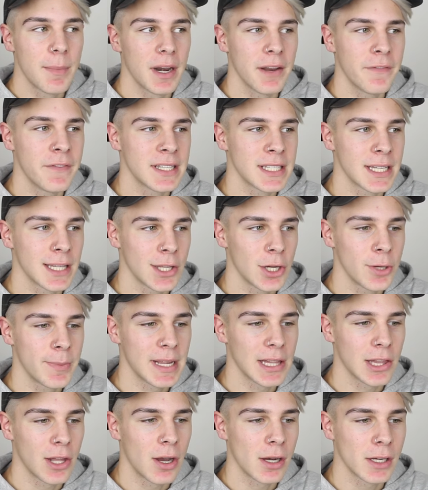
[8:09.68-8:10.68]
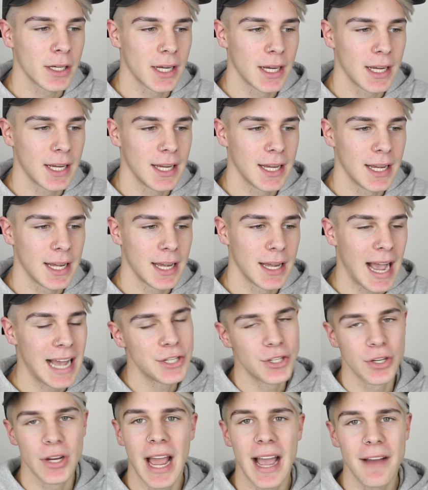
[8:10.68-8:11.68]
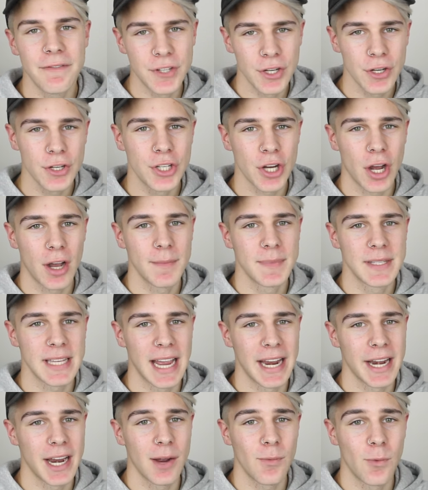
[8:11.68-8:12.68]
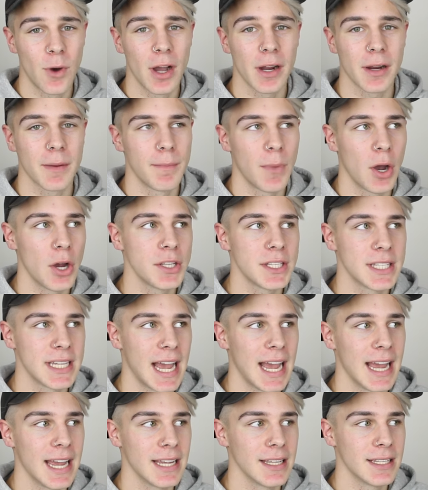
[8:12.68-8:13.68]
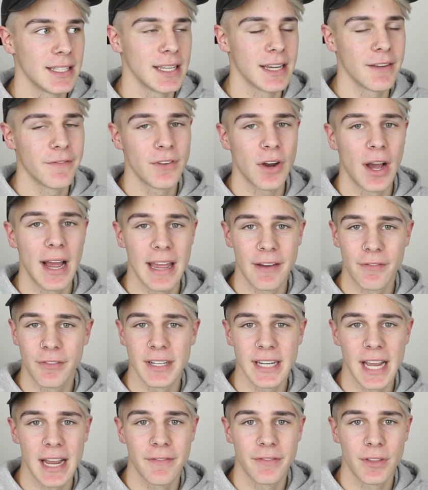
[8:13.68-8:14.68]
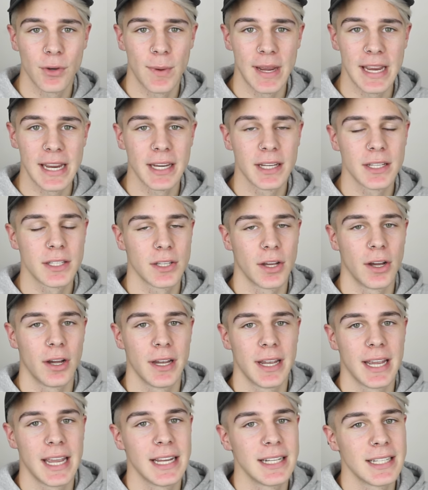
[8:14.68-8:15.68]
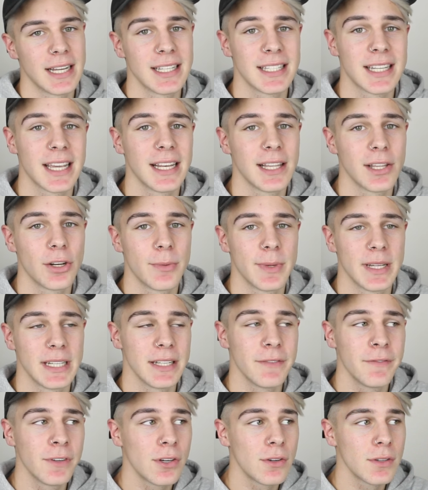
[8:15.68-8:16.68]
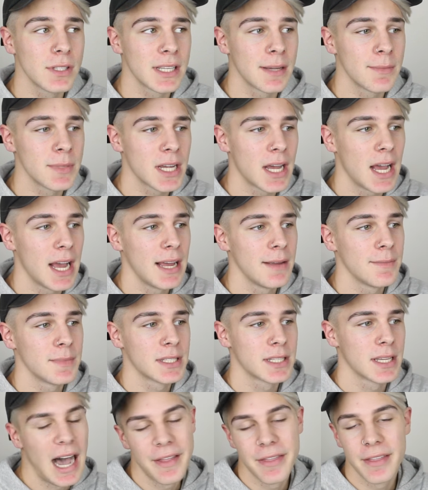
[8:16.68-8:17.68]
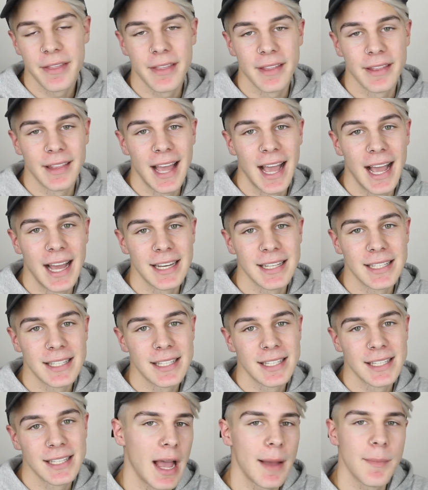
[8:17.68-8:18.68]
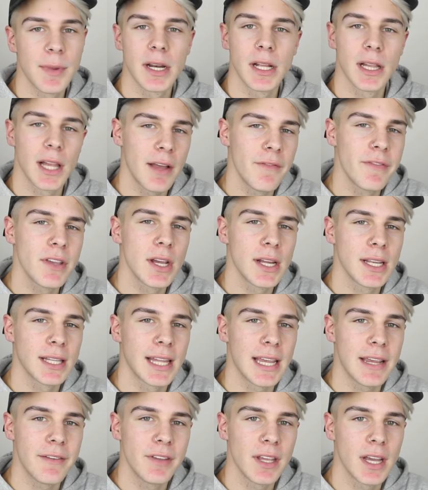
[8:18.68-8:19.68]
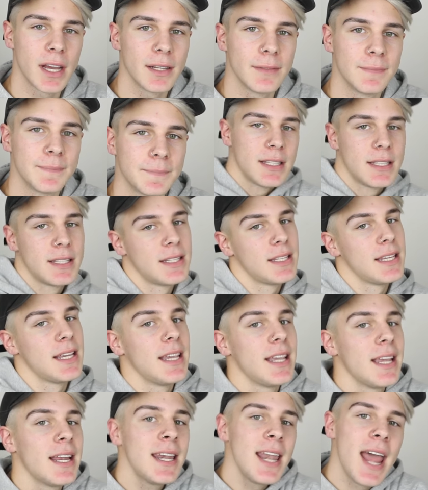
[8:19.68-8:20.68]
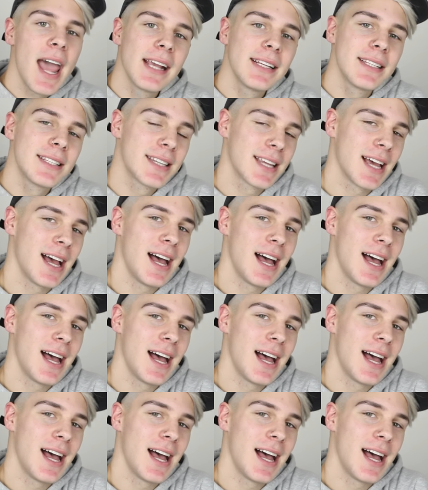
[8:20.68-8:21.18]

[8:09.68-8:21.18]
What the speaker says: But if it's a little bit longer, I do have 2 jobs and I work most days, if not every day of the week. So it does get a little bit difficult sometimes. Other than that, I'm gonna love you and leave you. See you next